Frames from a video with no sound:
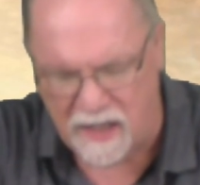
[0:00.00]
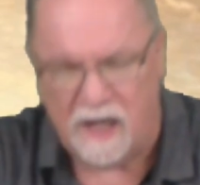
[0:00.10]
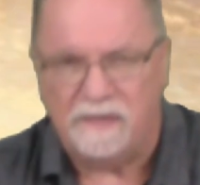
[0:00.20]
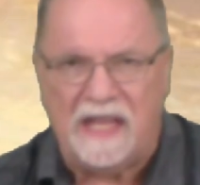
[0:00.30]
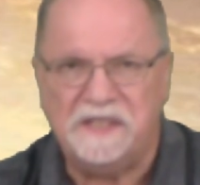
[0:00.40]

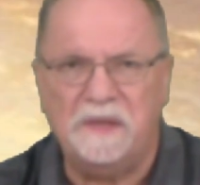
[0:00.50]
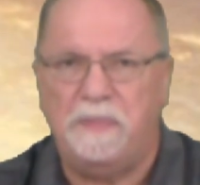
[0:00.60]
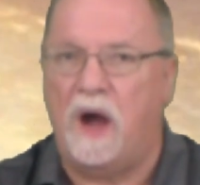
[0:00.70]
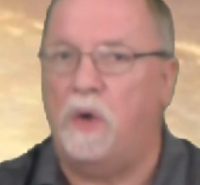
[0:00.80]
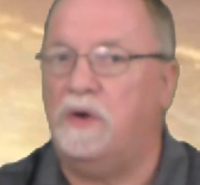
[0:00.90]
That's the
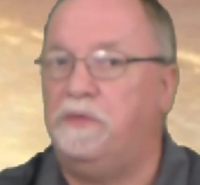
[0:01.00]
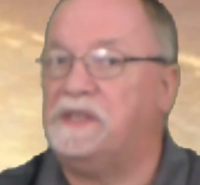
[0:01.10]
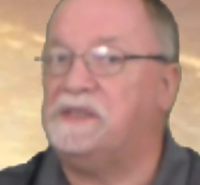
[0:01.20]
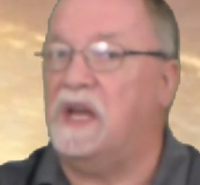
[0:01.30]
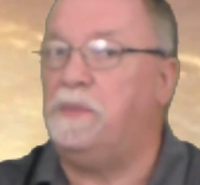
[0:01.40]
power, for
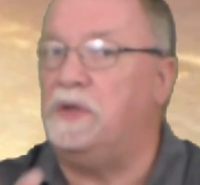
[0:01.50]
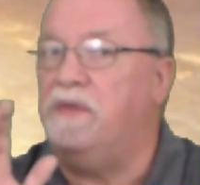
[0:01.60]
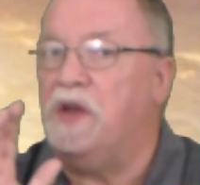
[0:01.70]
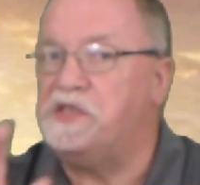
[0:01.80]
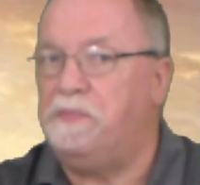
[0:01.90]
example, of
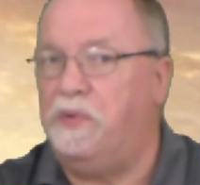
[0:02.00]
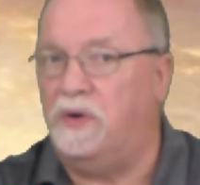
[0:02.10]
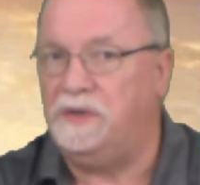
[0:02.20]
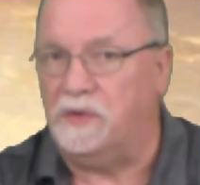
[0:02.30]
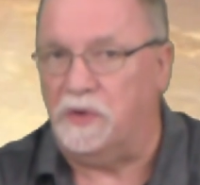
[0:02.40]

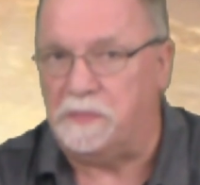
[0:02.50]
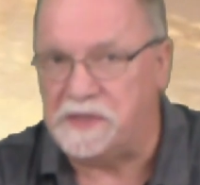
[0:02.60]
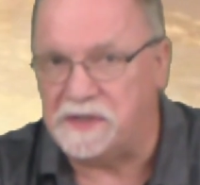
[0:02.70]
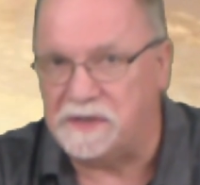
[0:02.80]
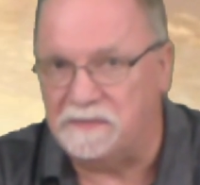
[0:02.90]
support
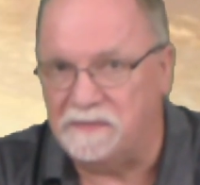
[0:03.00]
groups.